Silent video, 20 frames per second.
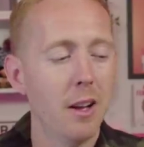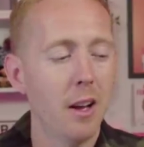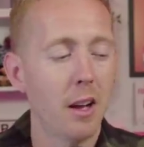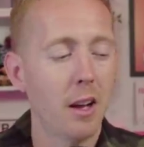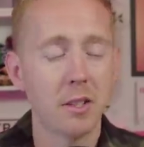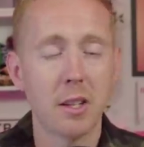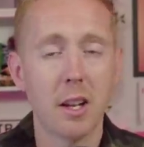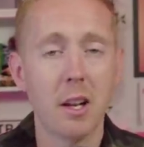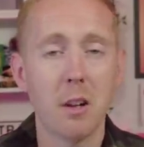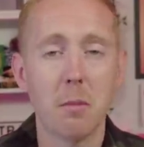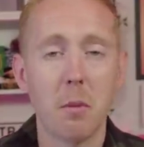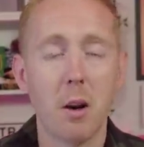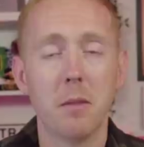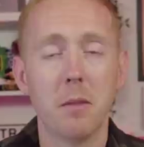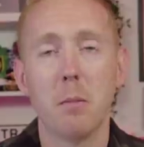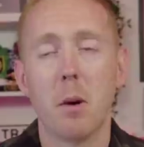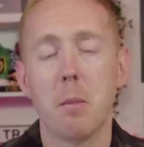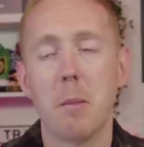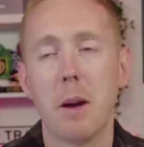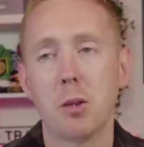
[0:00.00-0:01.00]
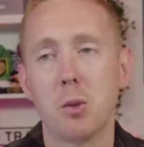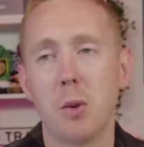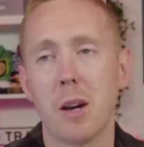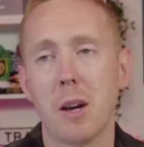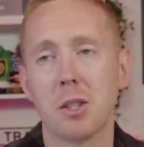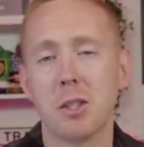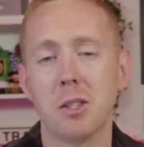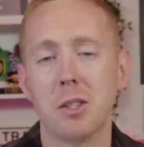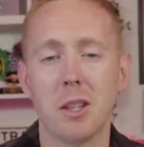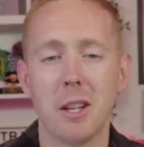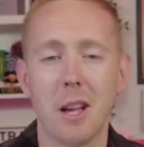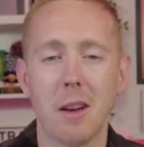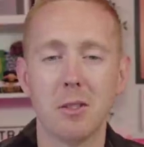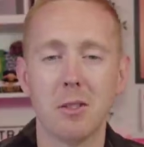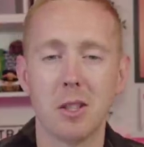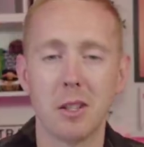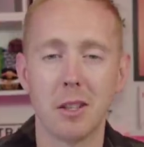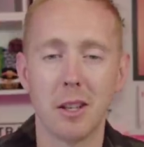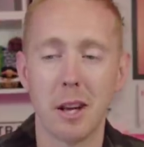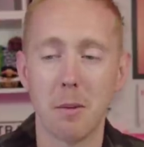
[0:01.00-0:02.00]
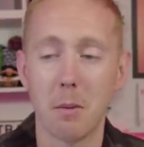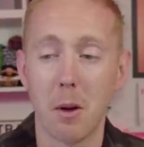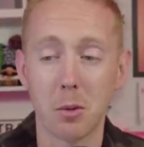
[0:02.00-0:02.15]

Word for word: I said it in my match reaction to the Everton game.